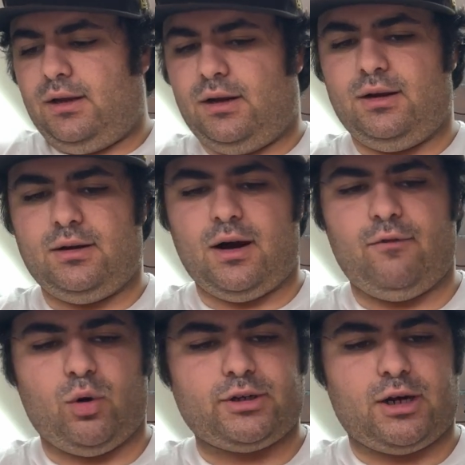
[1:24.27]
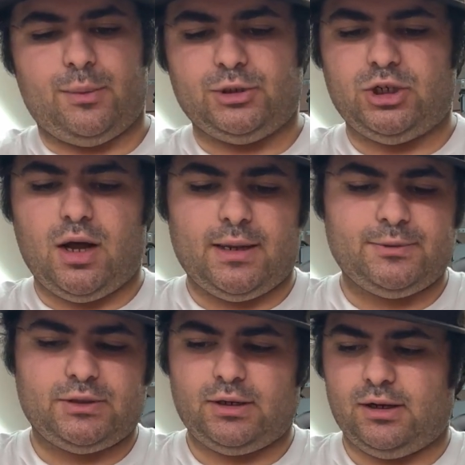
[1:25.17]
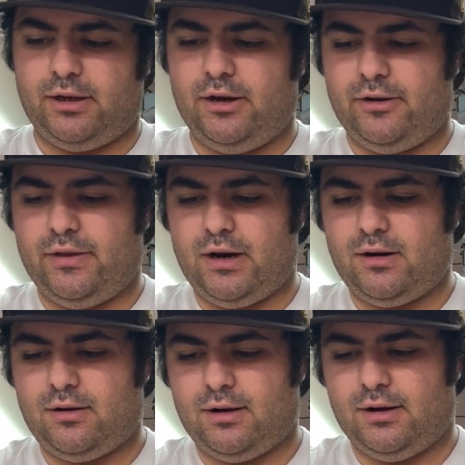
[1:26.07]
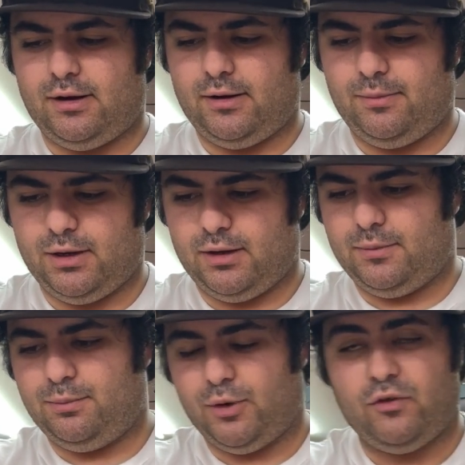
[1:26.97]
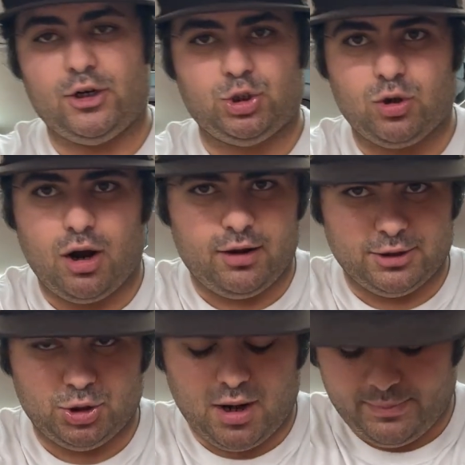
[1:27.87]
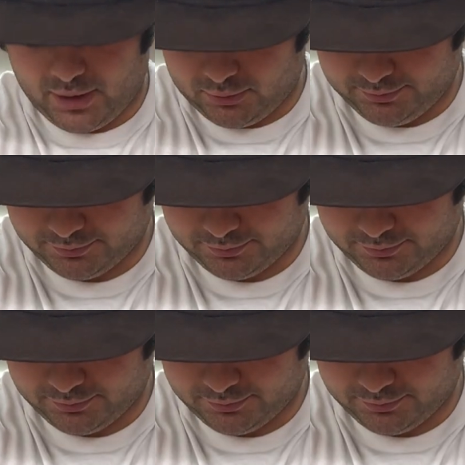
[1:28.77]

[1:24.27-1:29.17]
I've worked a couple jobs here and there. I'm a professional college dropout.